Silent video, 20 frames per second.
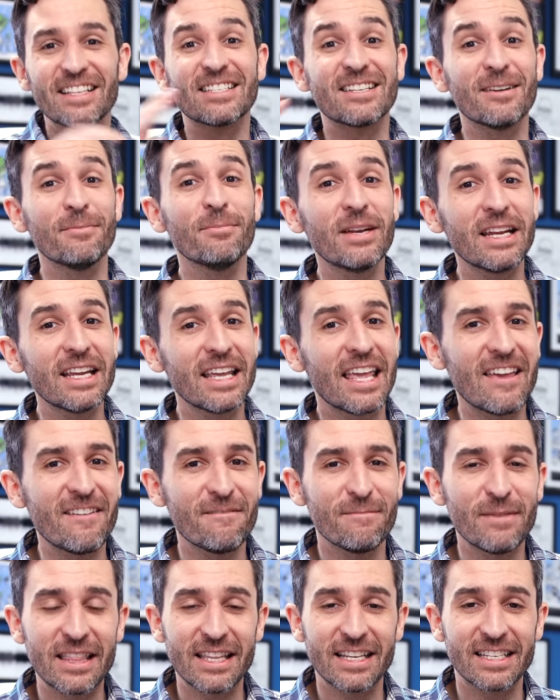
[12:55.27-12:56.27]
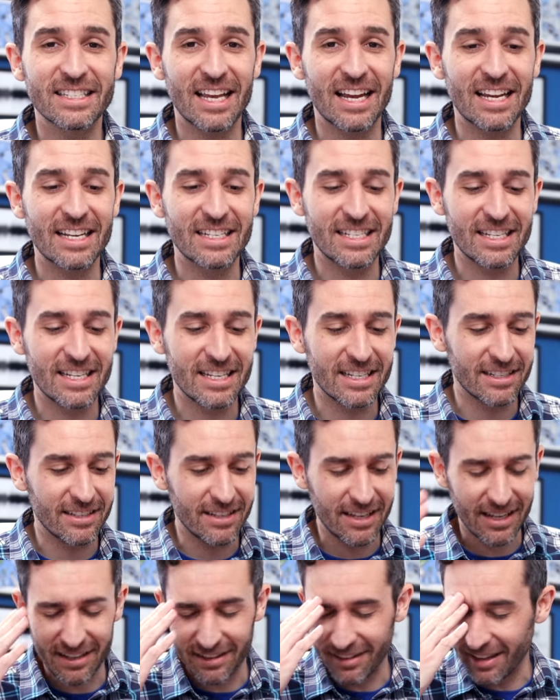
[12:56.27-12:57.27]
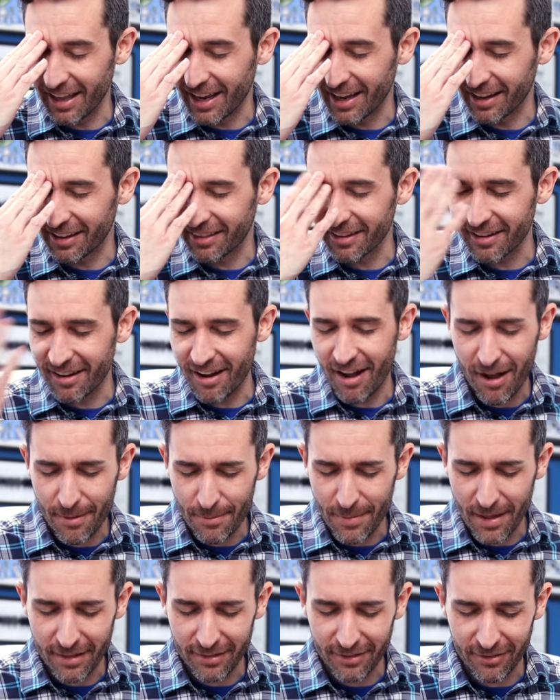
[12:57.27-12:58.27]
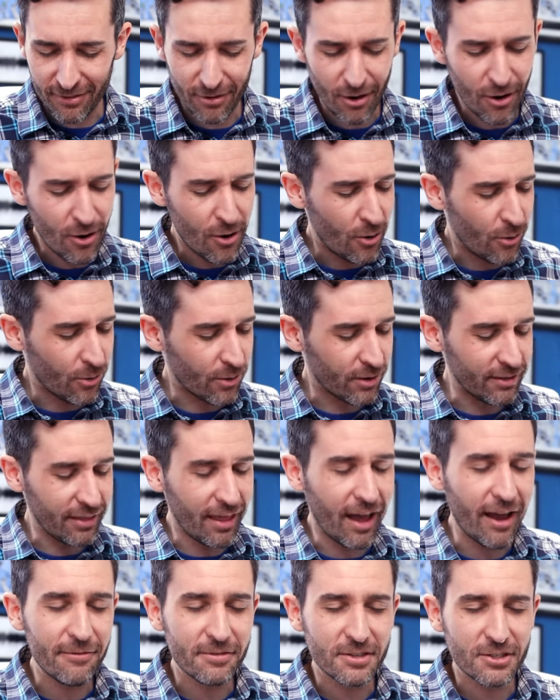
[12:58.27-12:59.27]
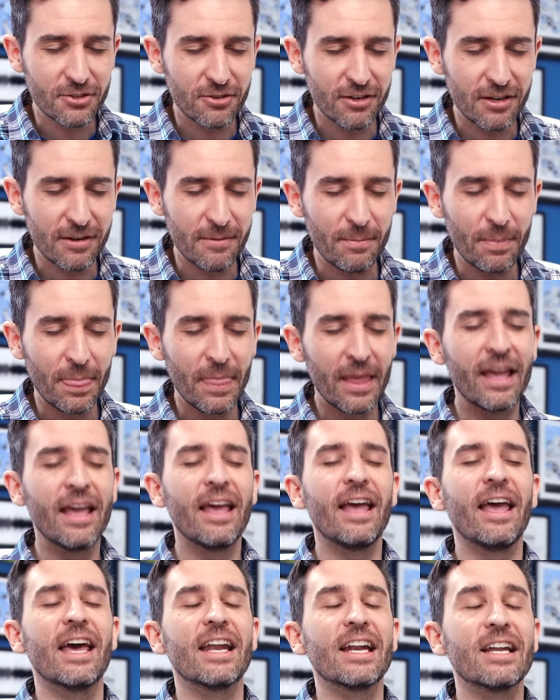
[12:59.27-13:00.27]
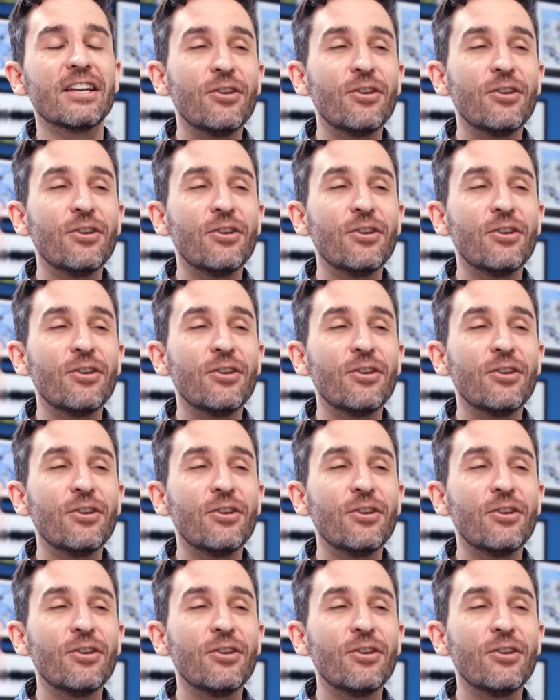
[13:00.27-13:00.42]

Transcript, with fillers: Somebody gave me this idea in like the comments or a live stream and I